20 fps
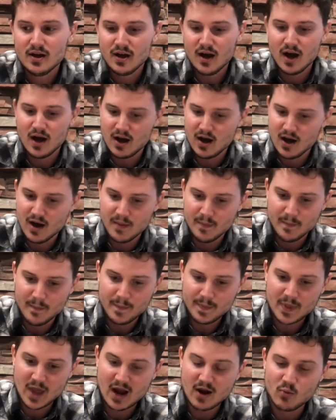
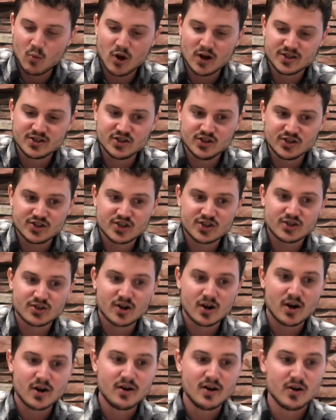I want to
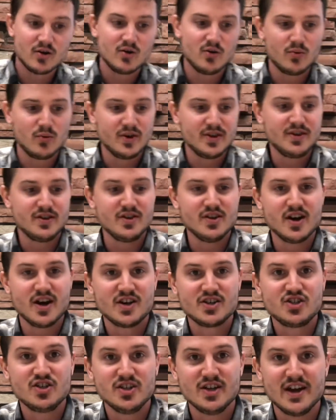start with the
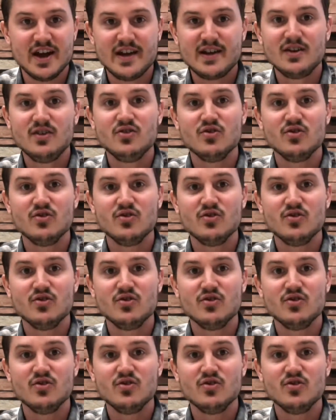Yaxiang.